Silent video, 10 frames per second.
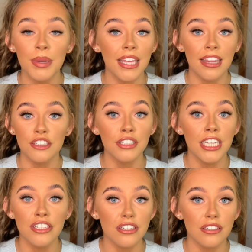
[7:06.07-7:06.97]
but you
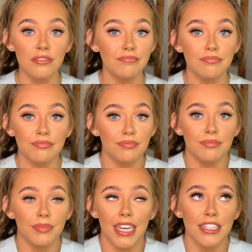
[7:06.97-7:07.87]
literally just,
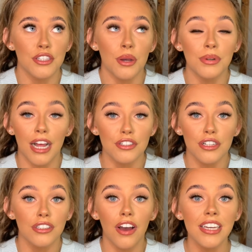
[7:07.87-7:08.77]
it's so
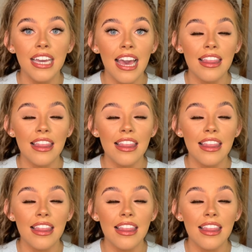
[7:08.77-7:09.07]
natural now.